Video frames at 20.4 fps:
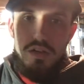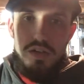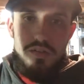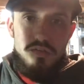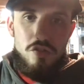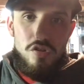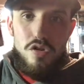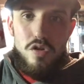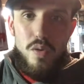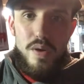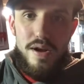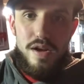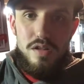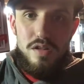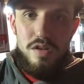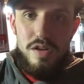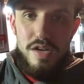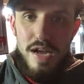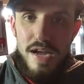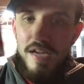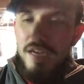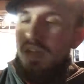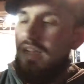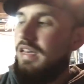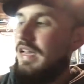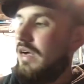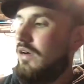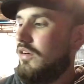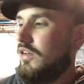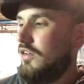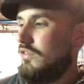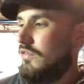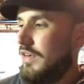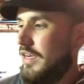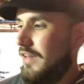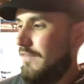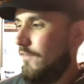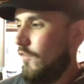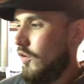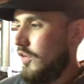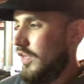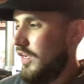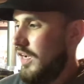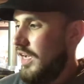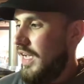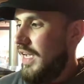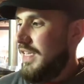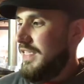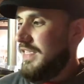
I'll give you a quick look at it. Now I'm going to read it for you.